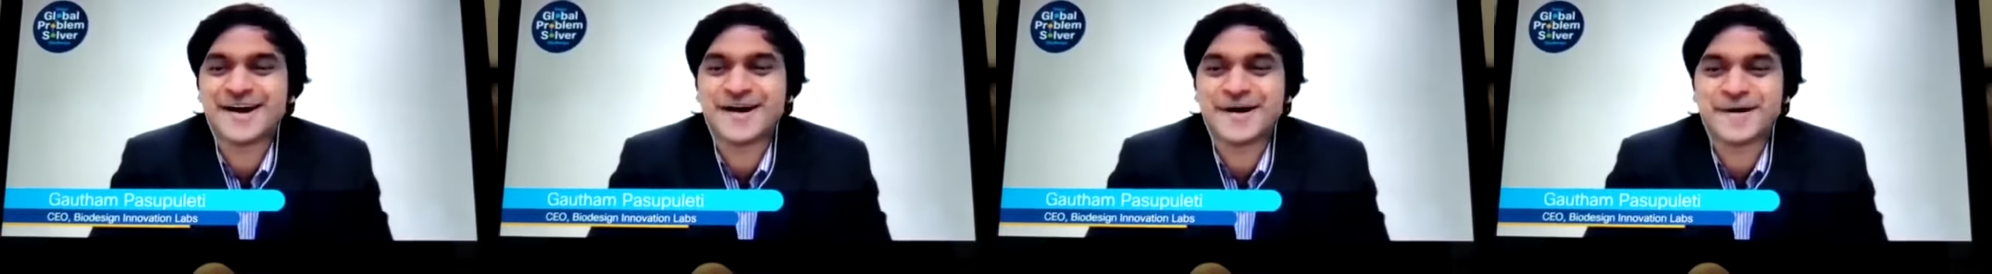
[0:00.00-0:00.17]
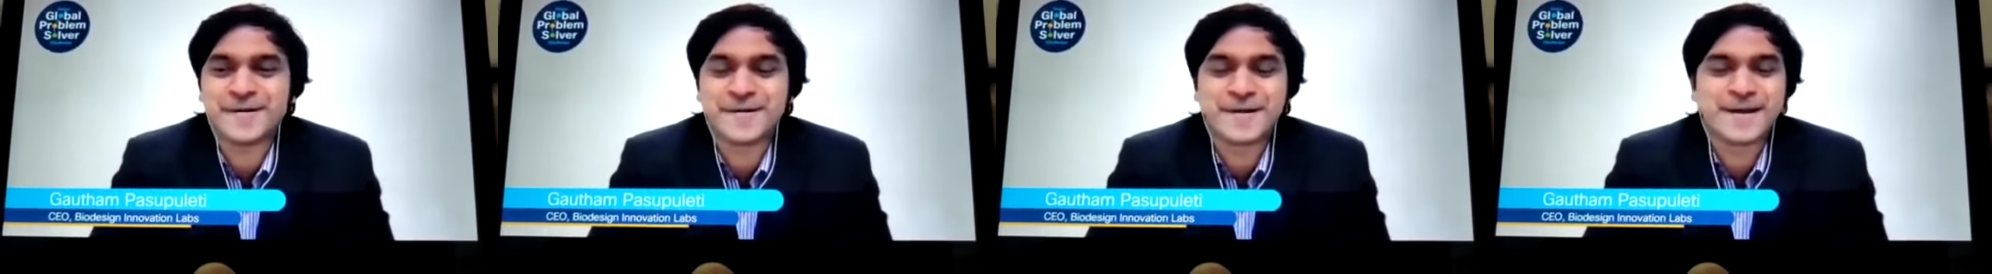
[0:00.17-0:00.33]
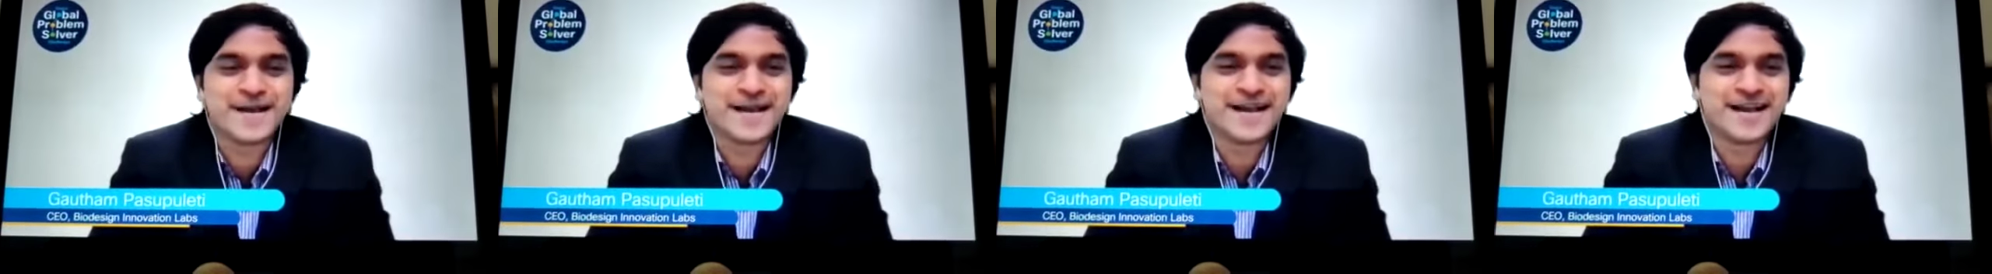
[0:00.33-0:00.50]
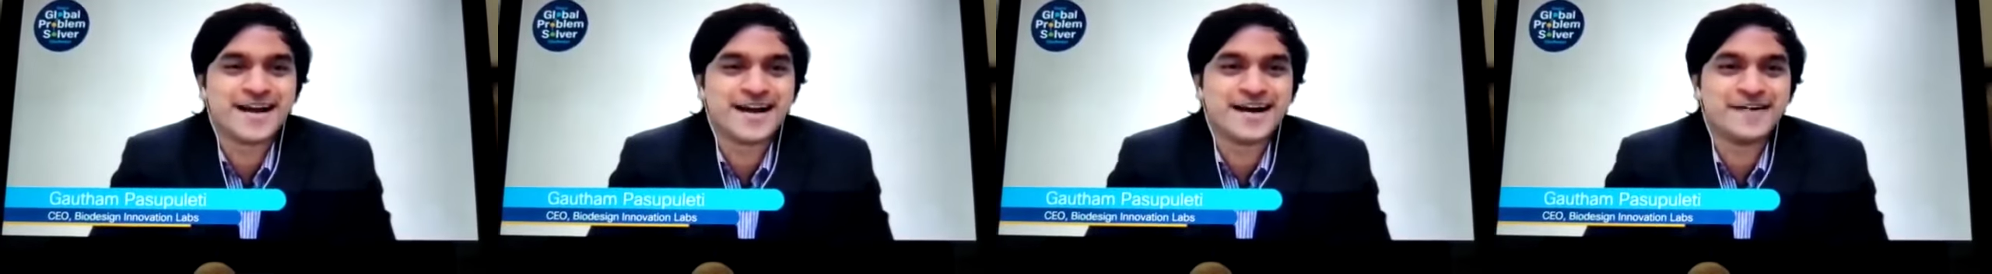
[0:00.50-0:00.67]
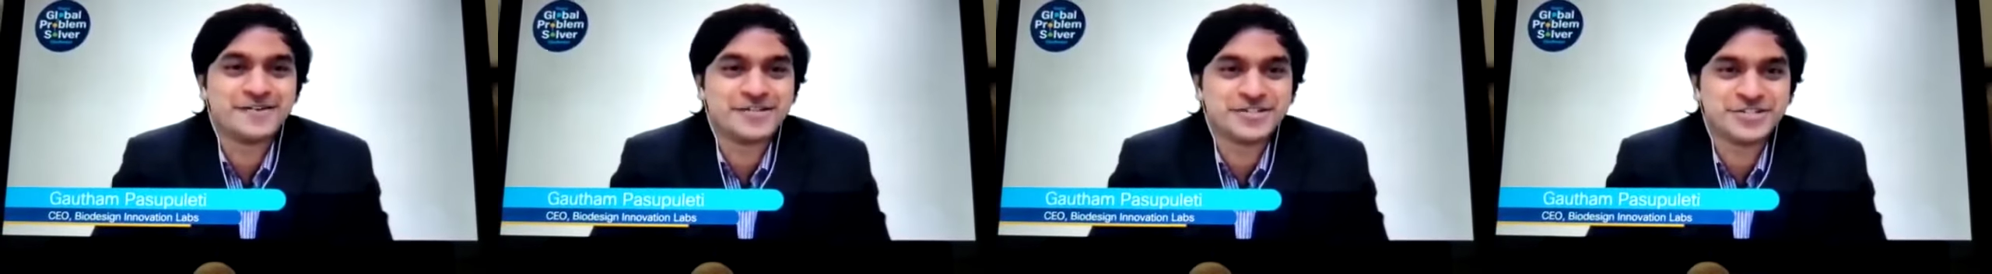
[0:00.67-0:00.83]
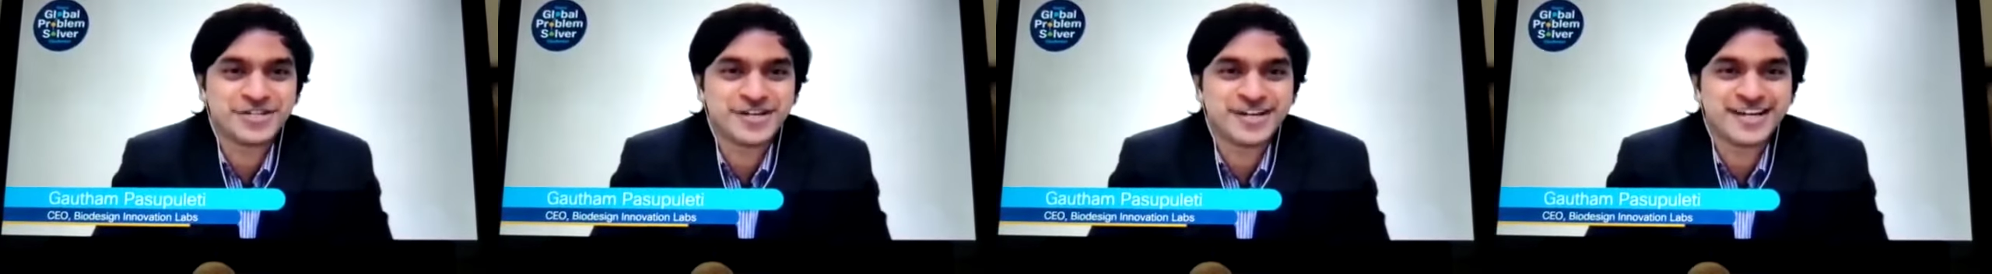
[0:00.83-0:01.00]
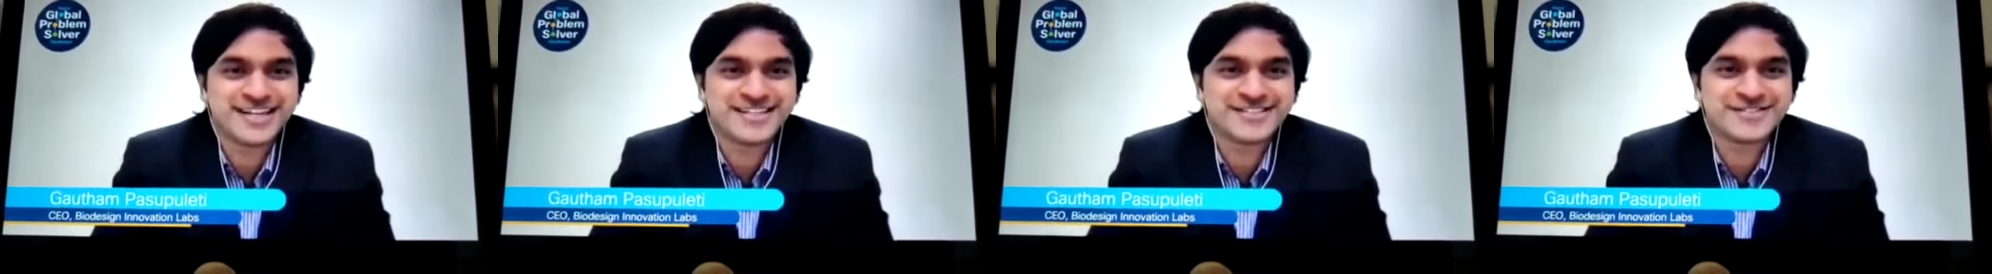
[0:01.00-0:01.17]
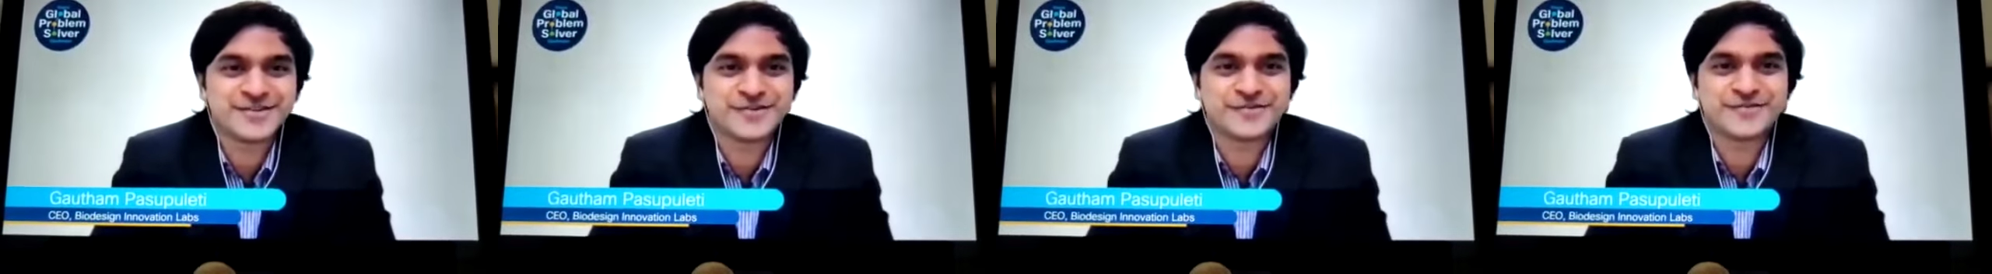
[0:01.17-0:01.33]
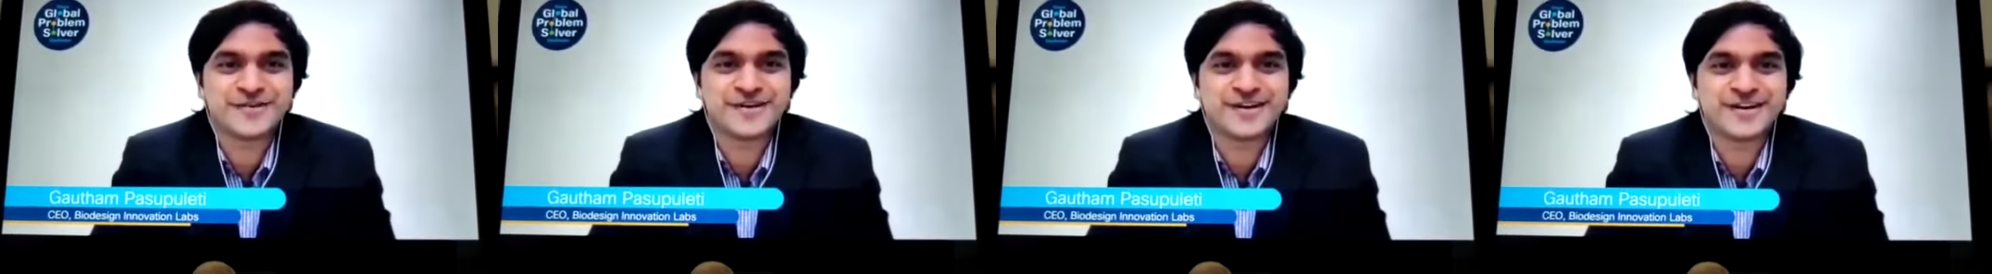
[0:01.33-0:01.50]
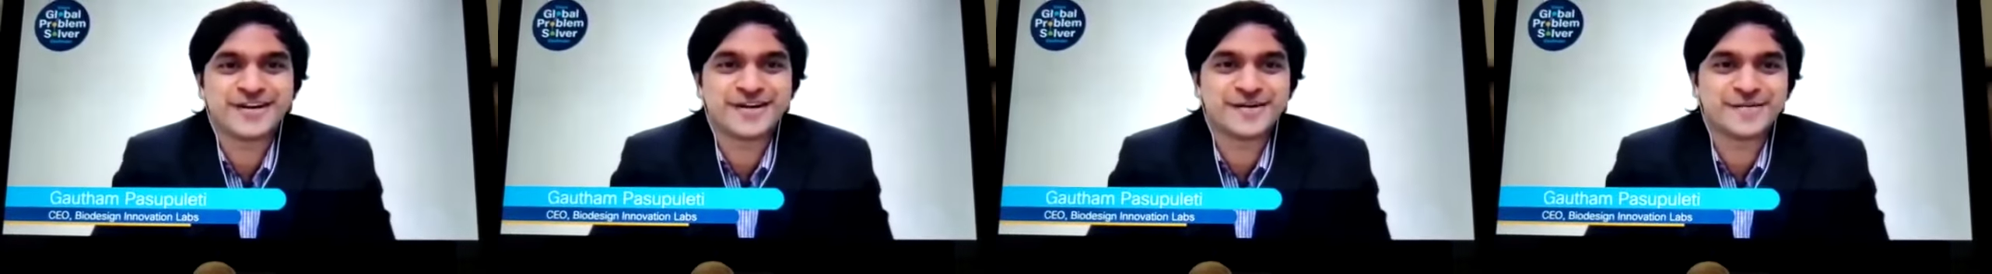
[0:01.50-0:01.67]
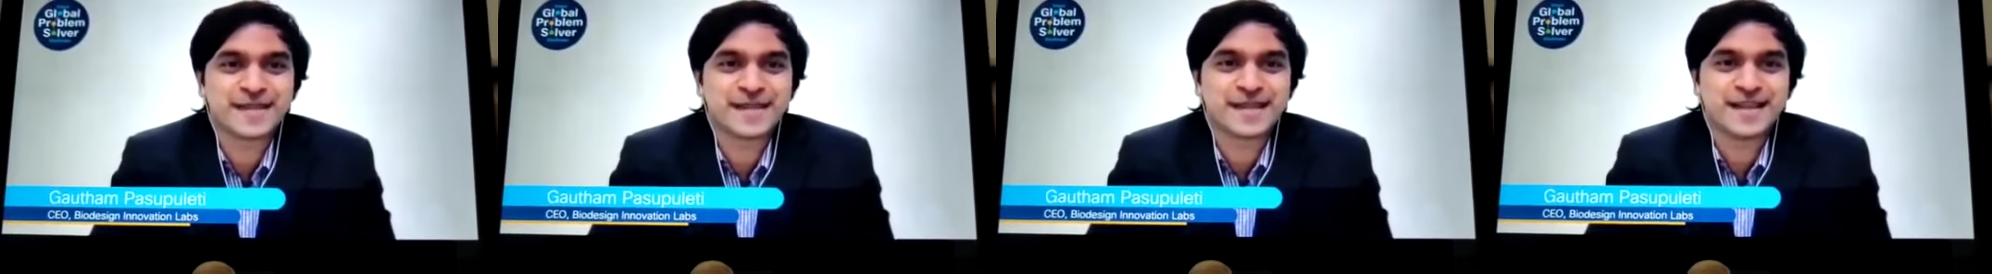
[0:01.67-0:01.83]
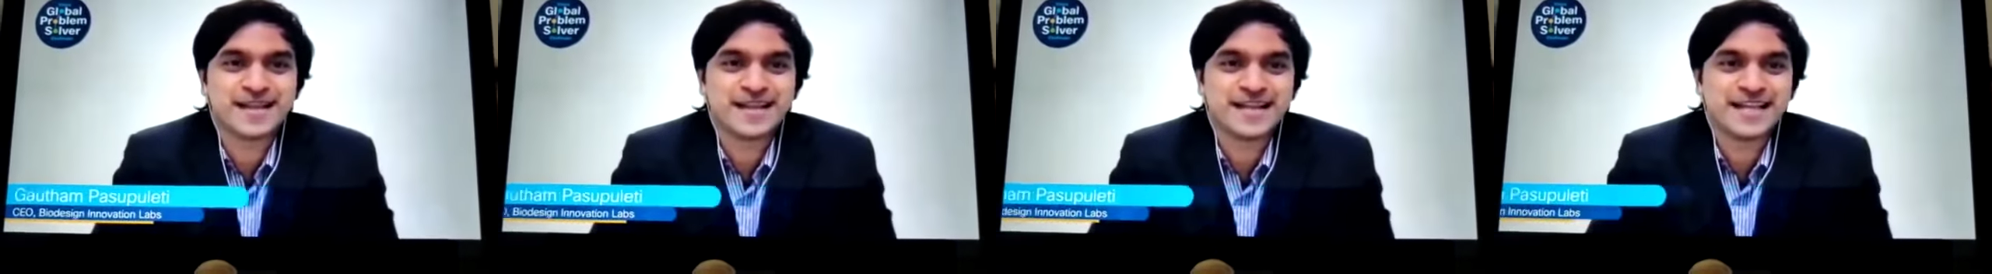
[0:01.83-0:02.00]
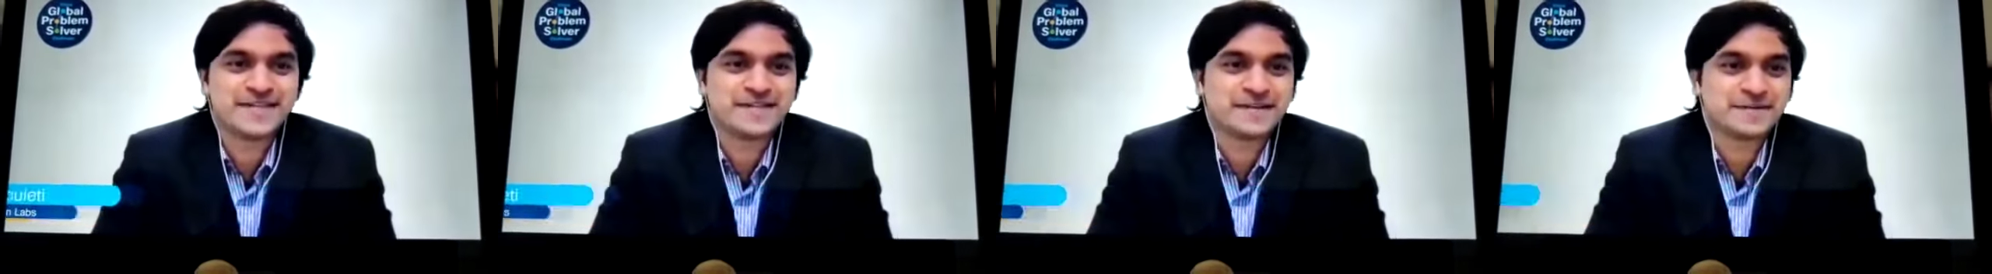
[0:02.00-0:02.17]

our journey so far,